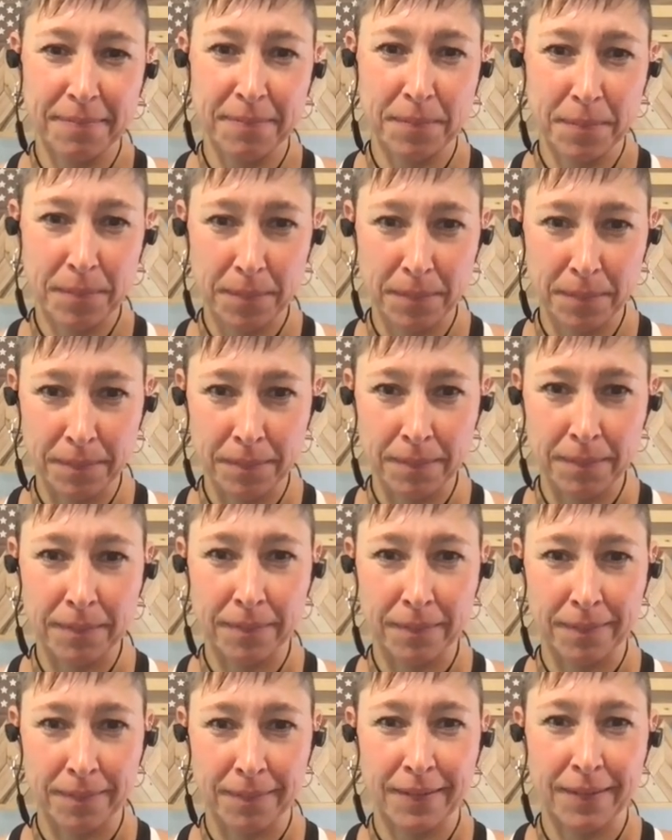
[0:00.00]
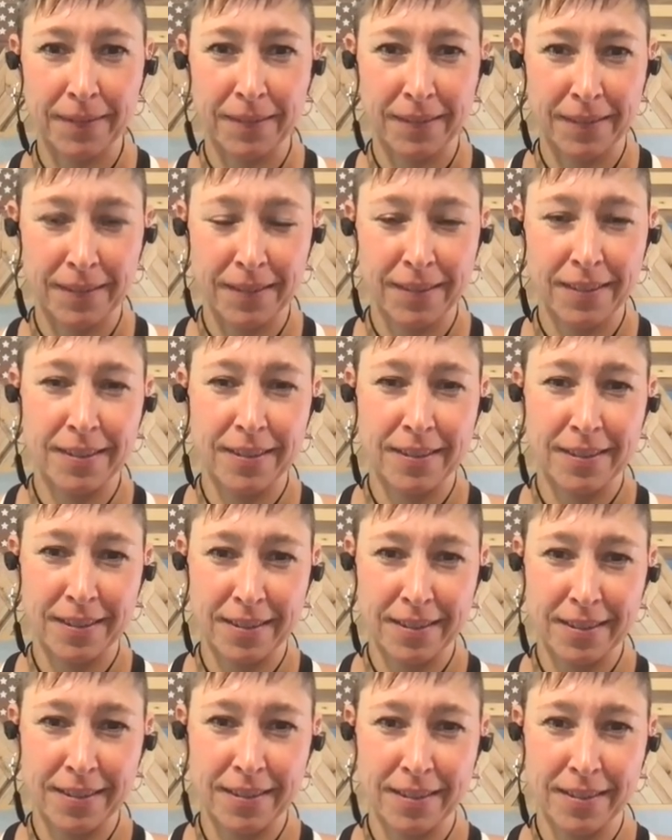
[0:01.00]

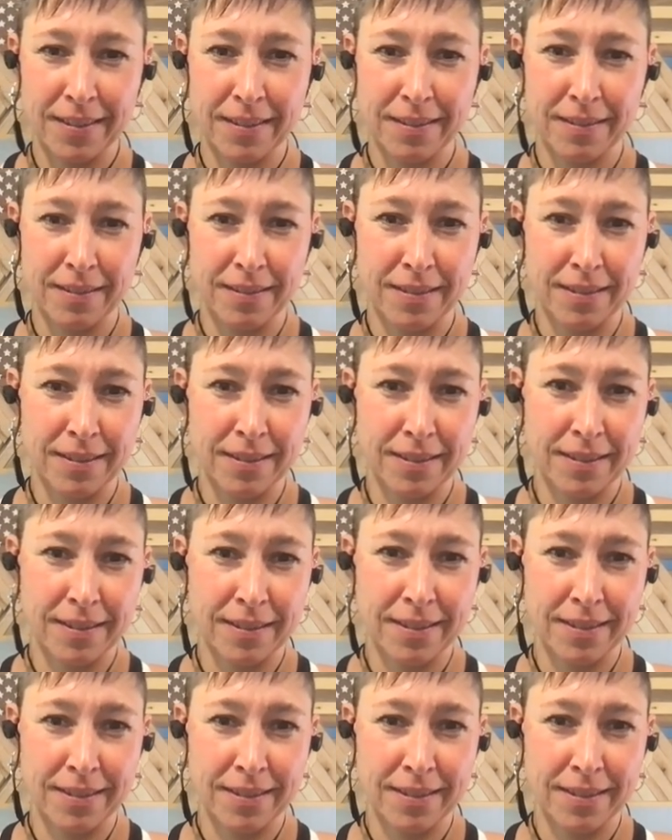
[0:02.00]
No words are spoken by the person on screen.